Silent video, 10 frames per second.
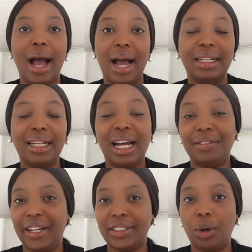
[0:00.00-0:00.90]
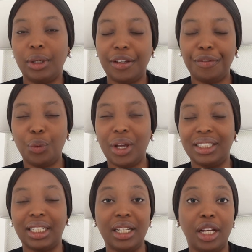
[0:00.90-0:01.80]
And that advice I'll give you when
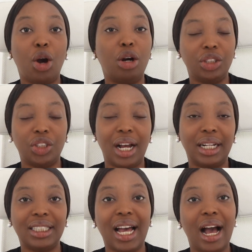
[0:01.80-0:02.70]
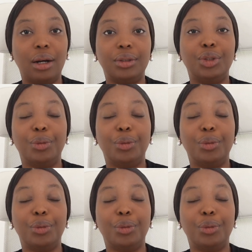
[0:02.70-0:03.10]
you're taking a contract out